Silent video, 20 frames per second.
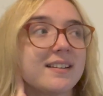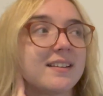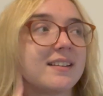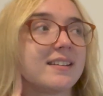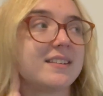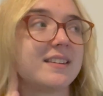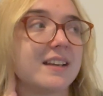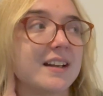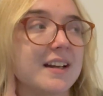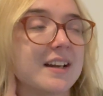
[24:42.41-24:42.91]

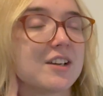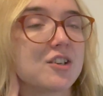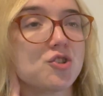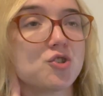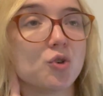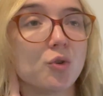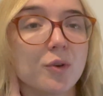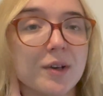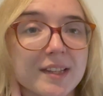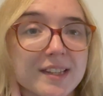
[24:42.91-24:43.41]
that I
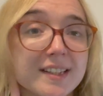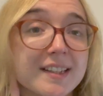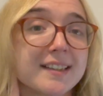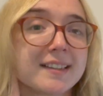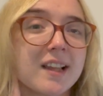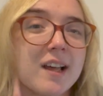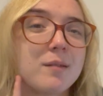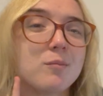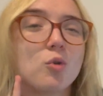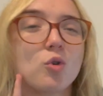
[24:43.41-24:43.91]
enjoy that I'd
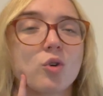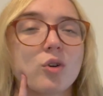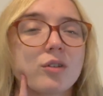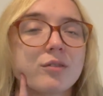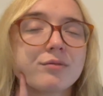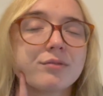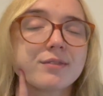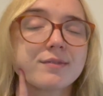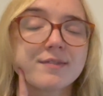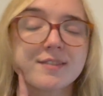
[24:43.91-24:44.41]
like more
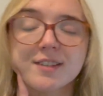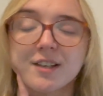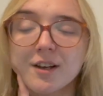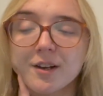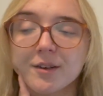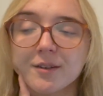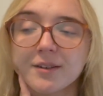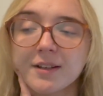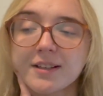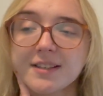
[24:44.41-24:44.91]
of.
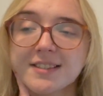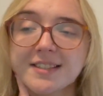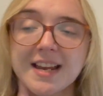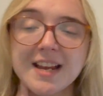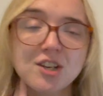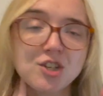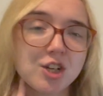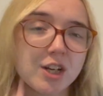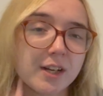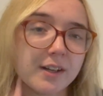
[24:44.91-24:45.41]
So
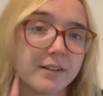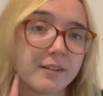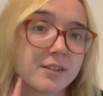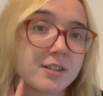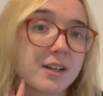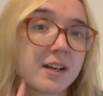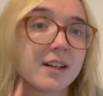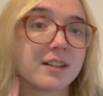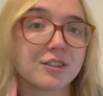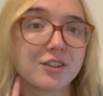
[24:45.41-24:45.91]
stay tuned,
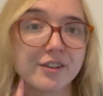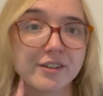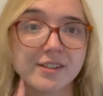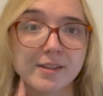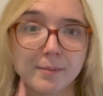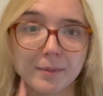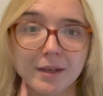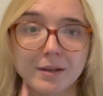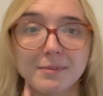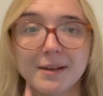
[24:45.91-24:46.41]
I'll do
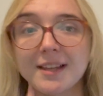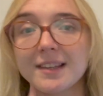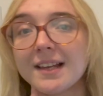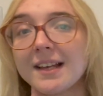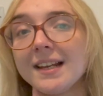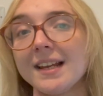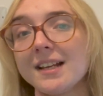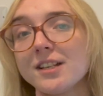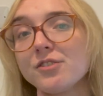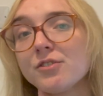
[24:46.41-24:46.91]
something about that
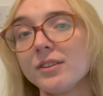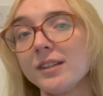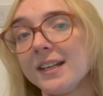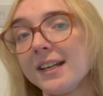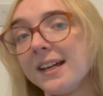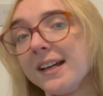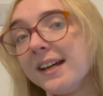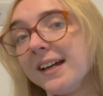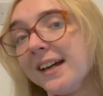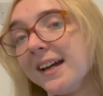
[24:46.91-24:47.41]
later in the
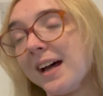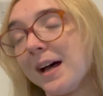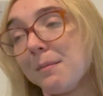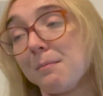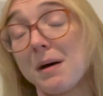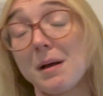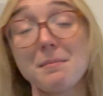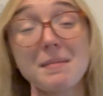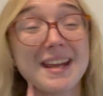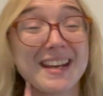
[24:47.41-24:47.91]
year and
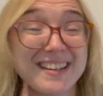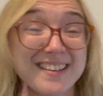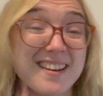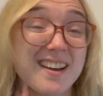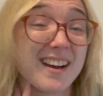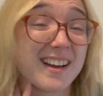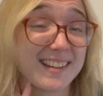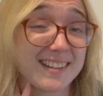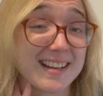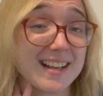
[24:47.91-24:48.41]
my Make
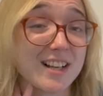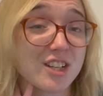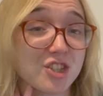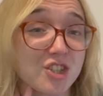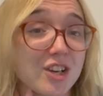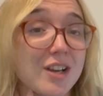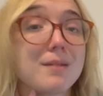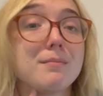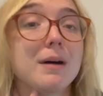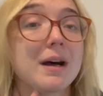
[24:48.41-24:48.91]
9 next
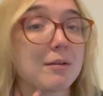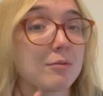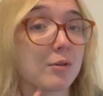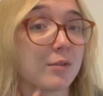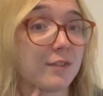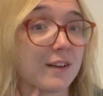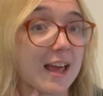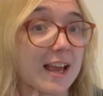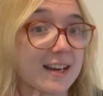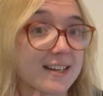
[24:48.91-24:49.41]
year might
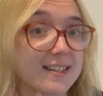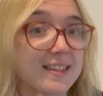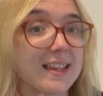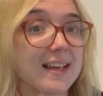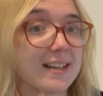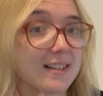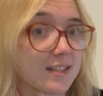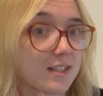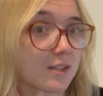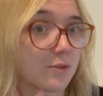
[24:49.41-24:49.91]
reflect
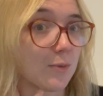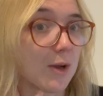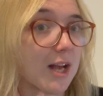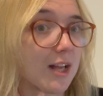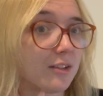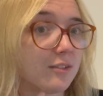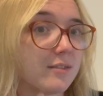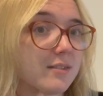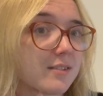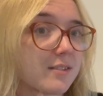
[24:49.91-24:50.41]
that as
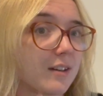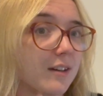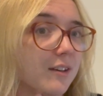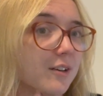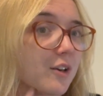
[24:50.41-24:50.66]
well. So